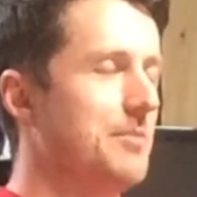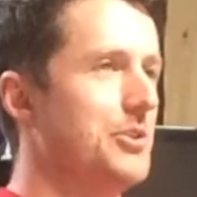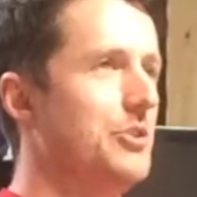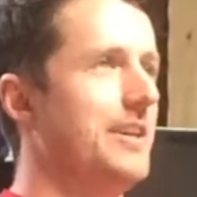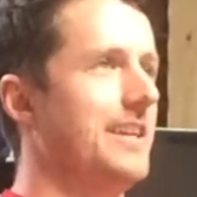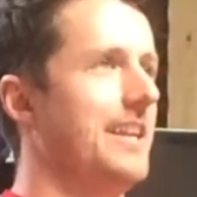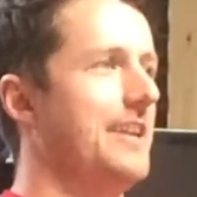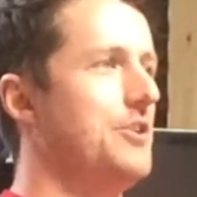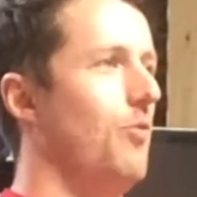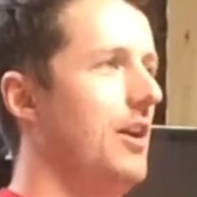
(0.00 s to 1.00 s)
you watch them
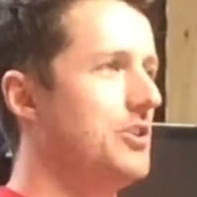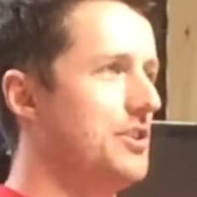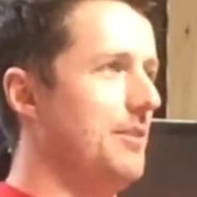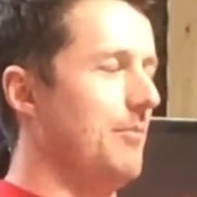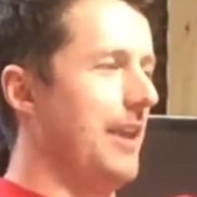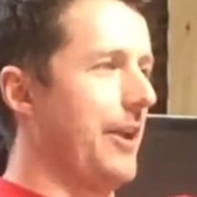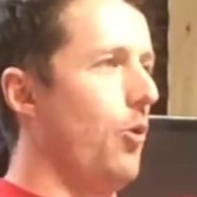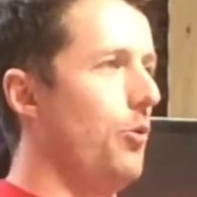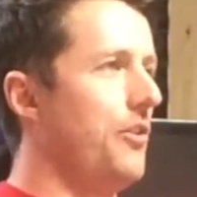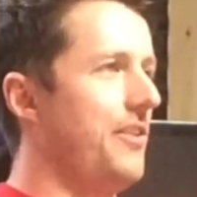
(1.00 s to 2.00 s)
do it, and you watch
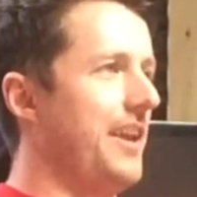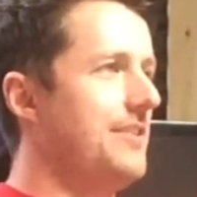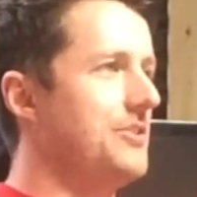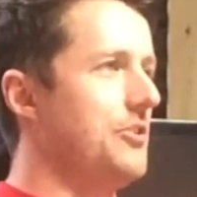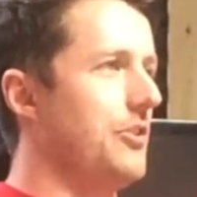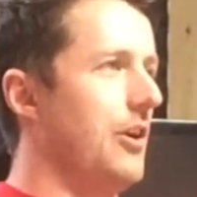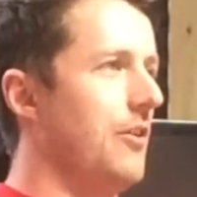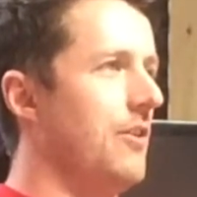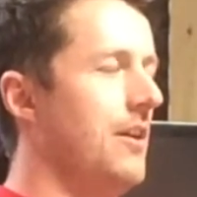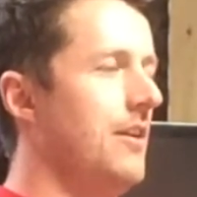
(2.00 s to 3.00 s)
them like hold the things,
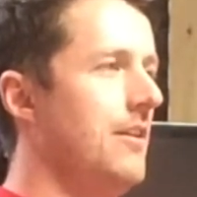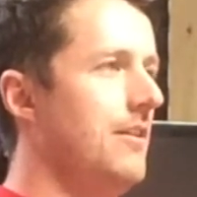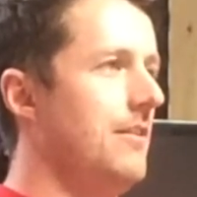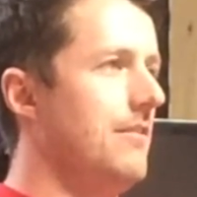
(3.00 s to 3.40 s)
and you go,